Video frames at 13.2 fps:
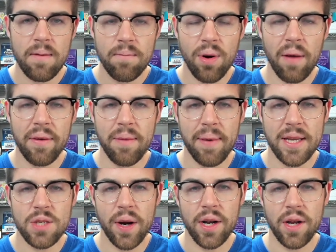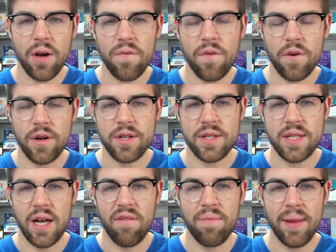Probably the best way to go for
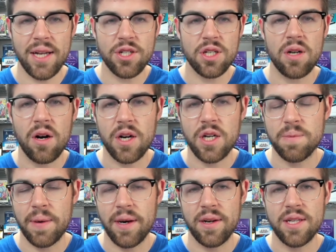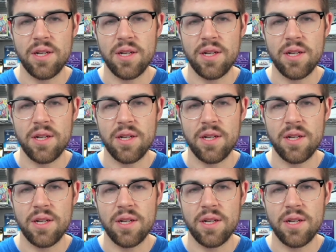yourself. But that's just our experience.